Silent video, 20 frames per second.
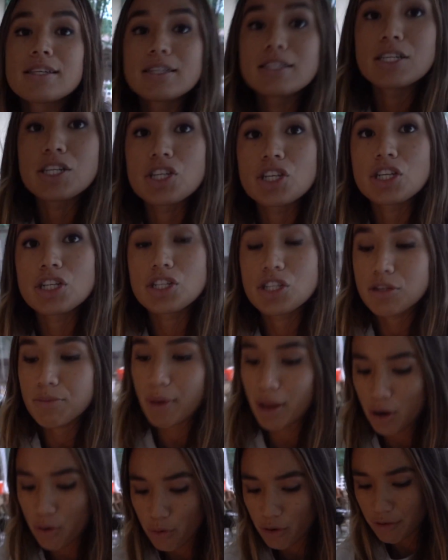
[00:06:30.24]
addition to
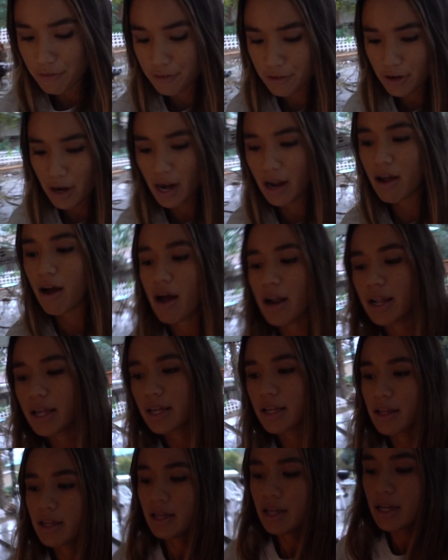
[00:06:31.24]
my quiver. I got
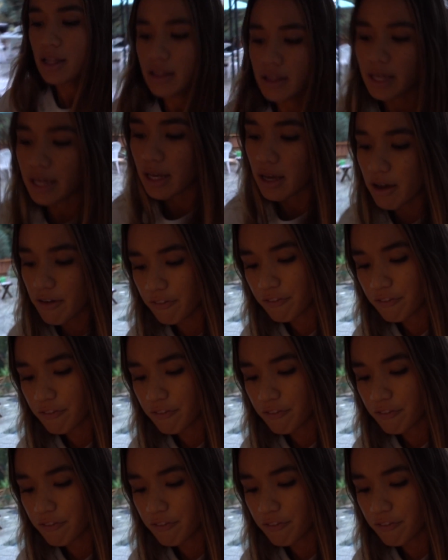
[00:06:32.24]
it like